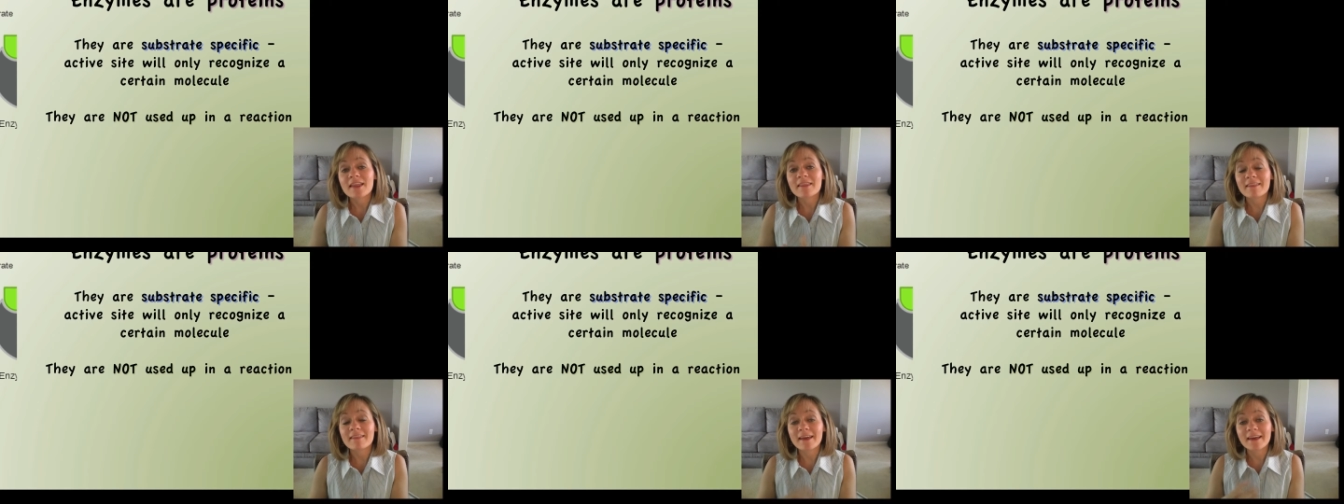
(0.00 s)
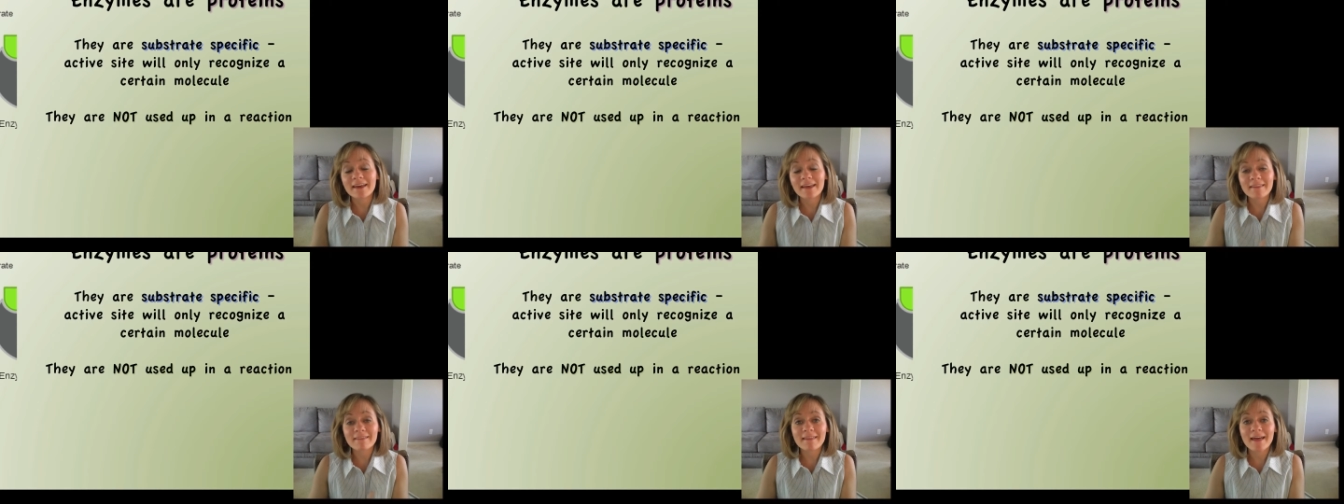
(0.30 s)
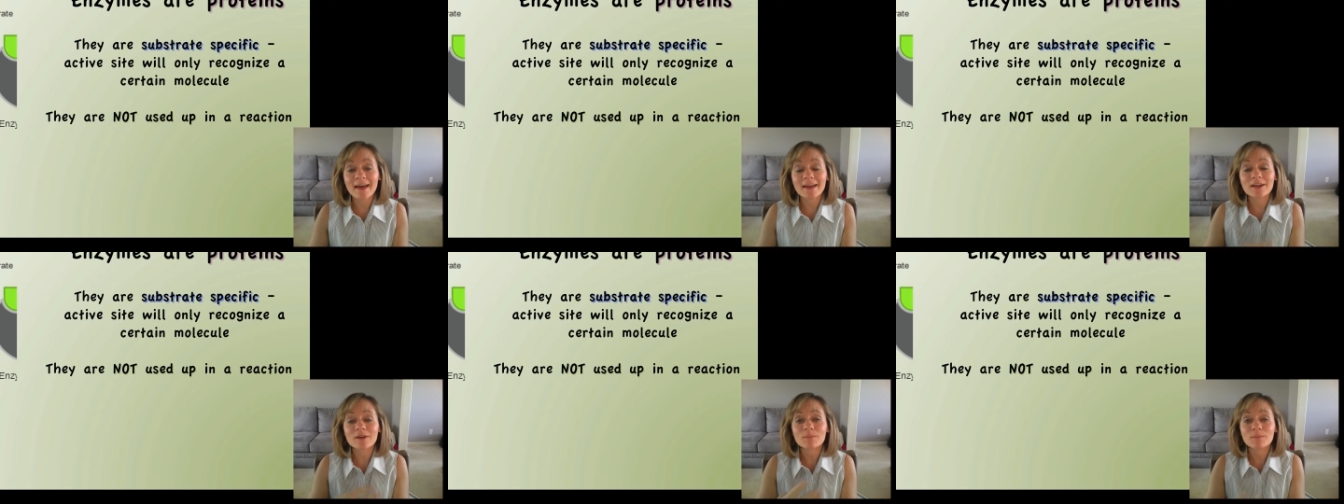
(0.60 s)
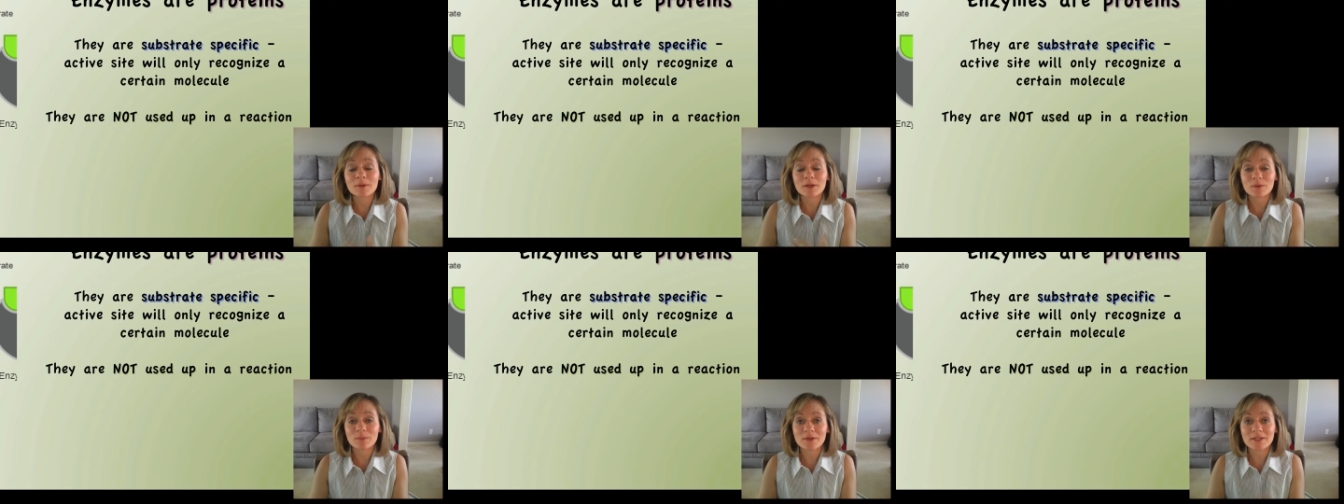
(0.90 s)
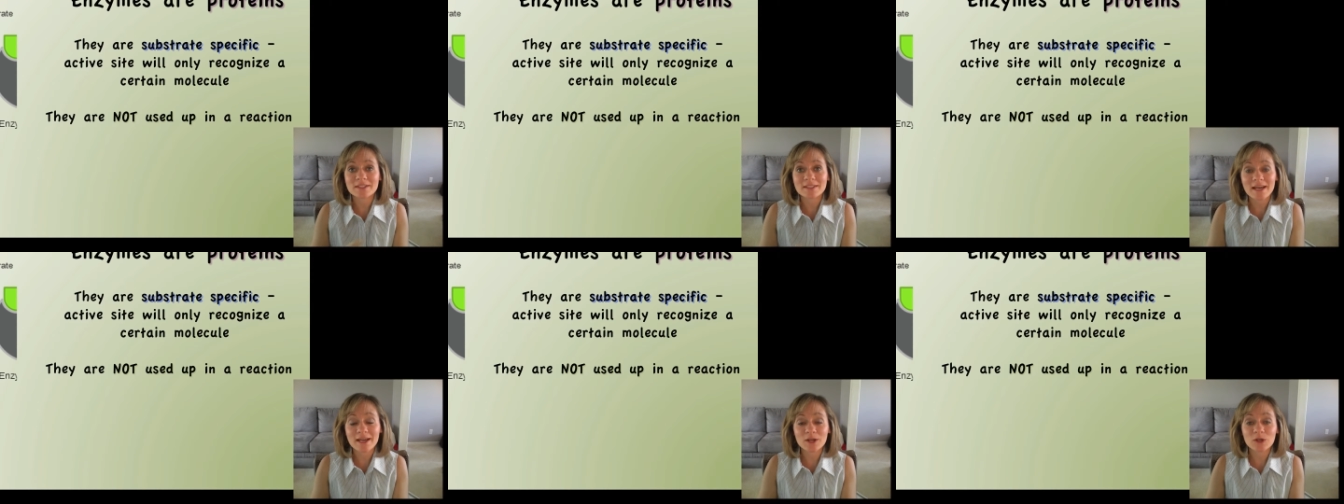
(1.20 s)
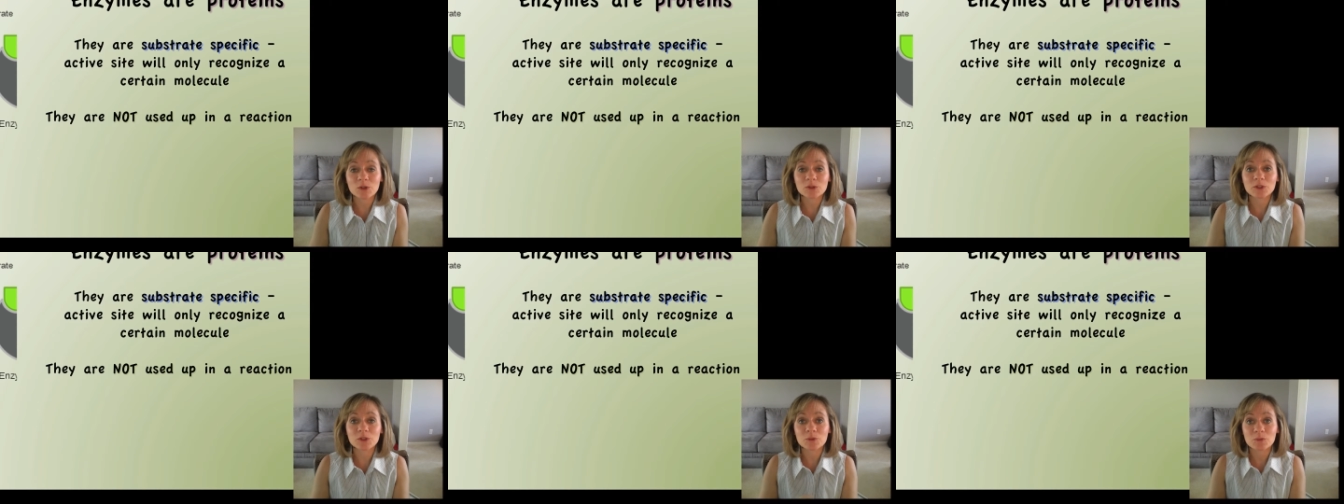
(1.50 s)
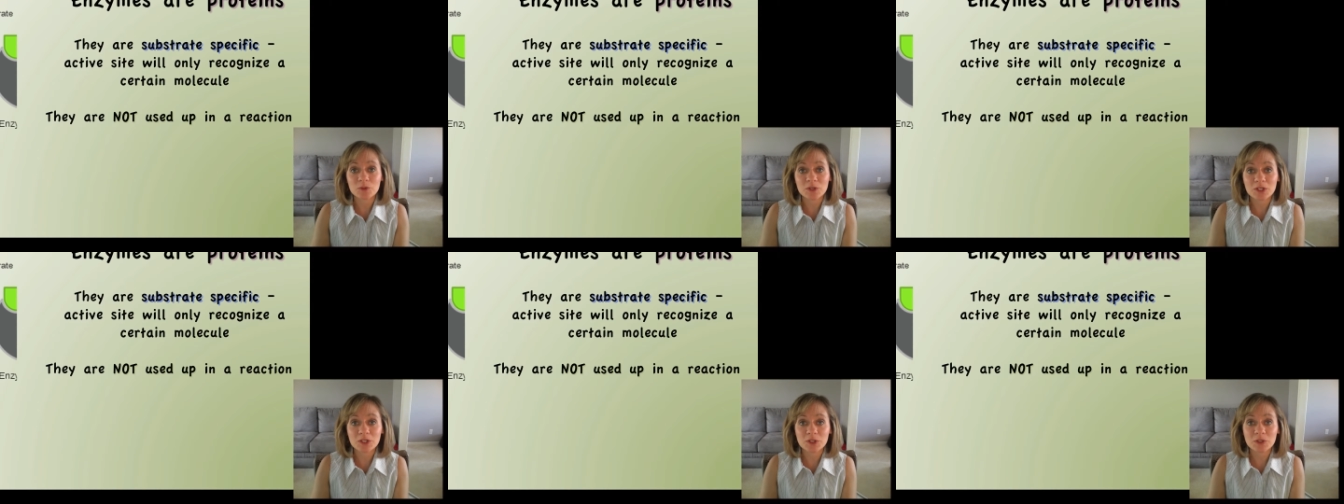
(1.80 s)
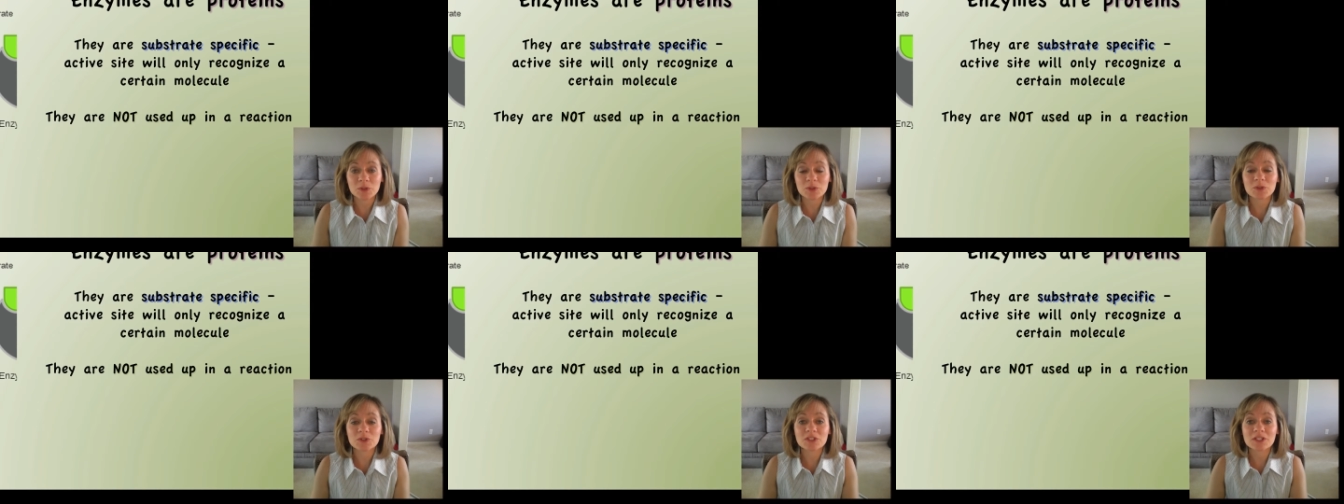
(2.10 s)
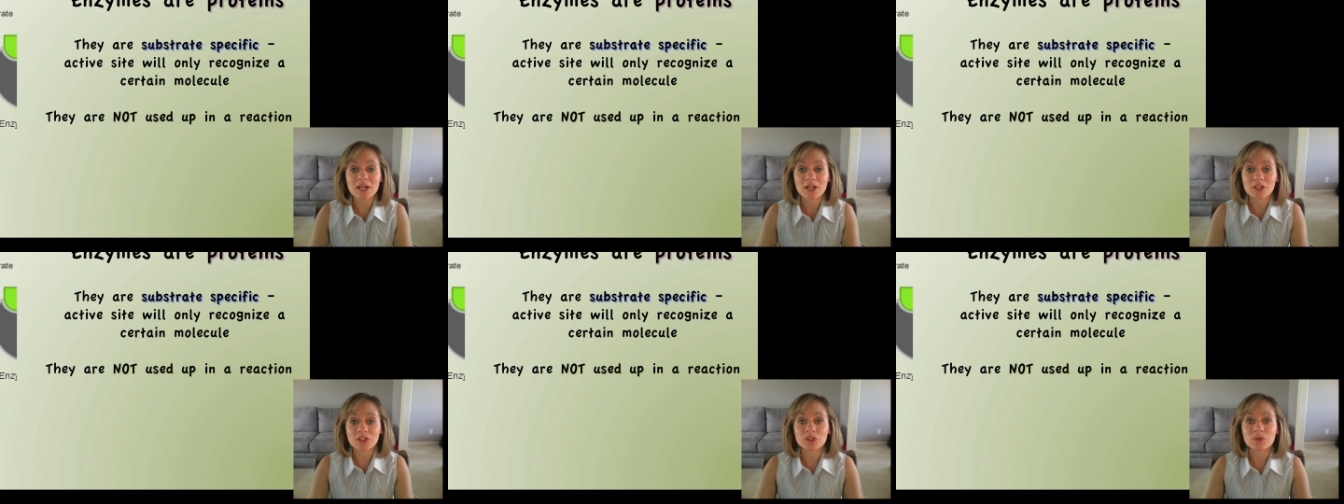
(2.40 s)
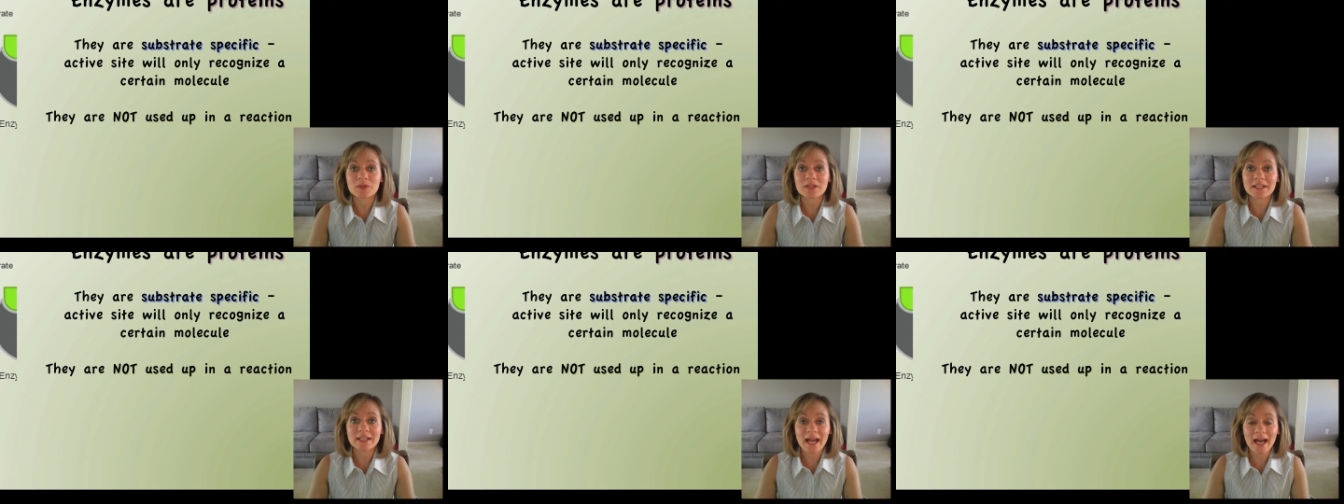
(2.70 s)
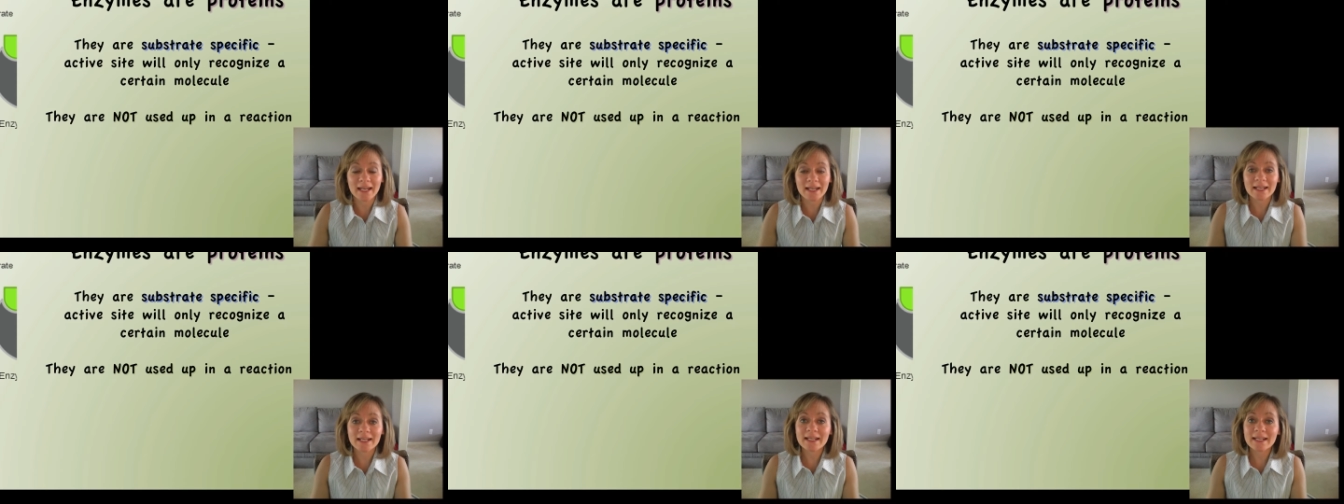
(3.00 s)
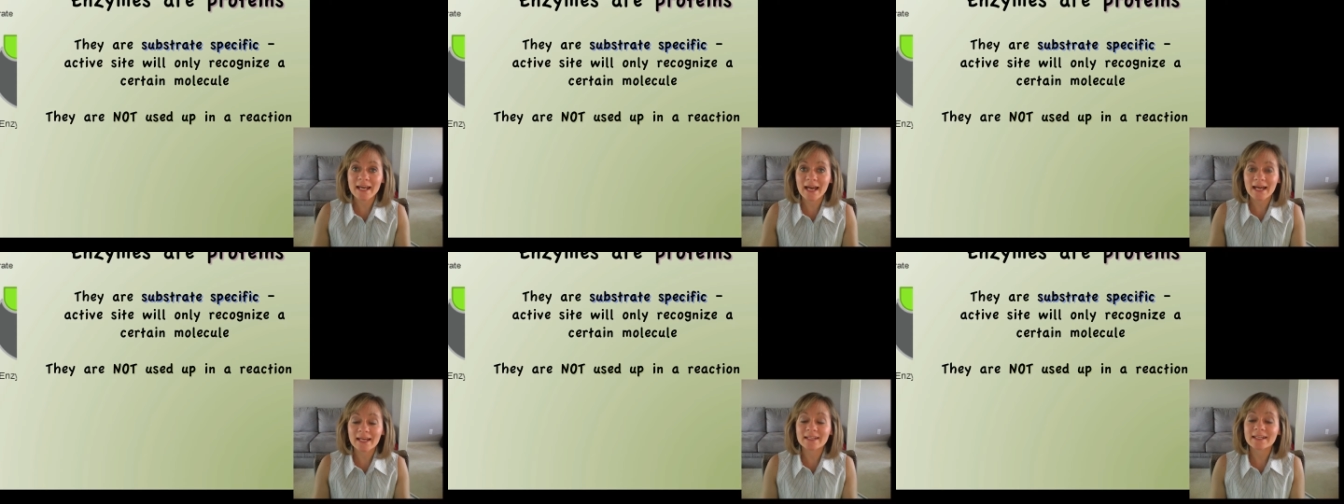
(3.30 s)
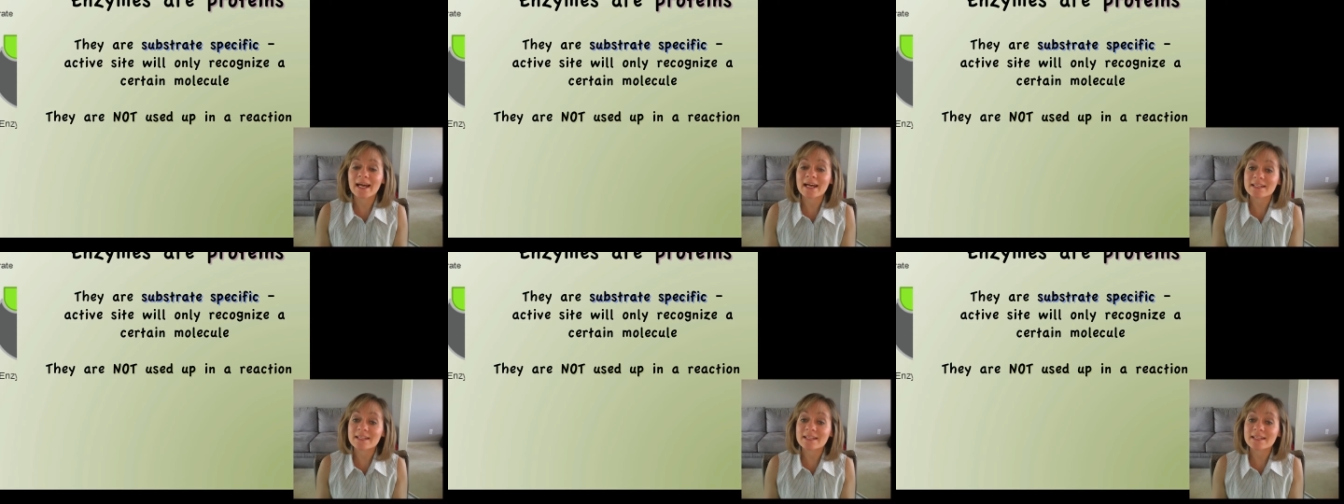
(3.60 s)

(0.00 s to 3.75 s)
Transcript: they can then be recycled and reused and do it again and again